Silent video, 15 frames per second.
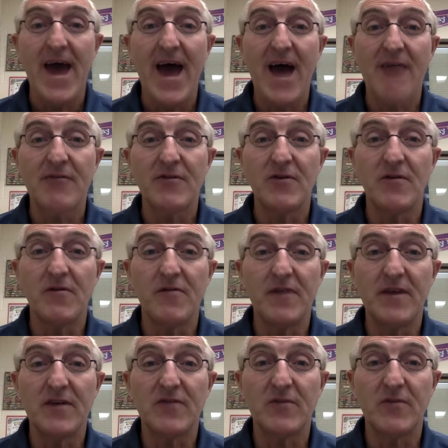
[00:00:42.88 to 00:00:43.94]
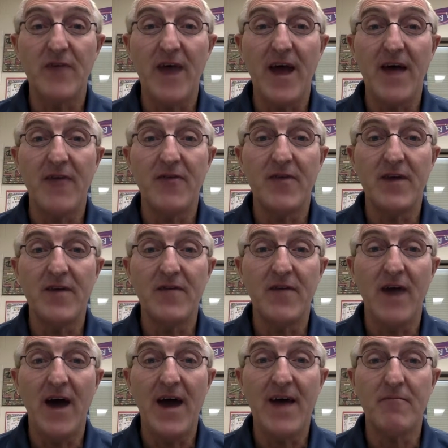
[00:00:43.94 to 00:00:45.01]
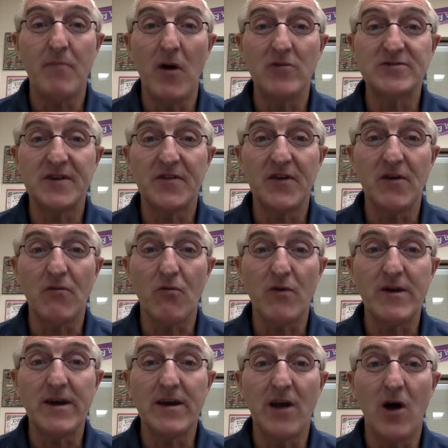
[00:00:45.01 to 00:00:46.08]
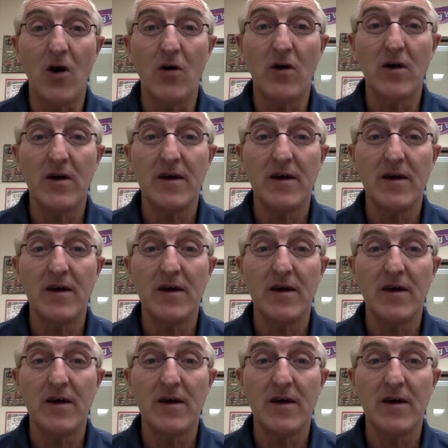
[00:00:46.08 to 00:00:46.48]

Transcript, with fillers: After you finish with that, then I have posted the reading log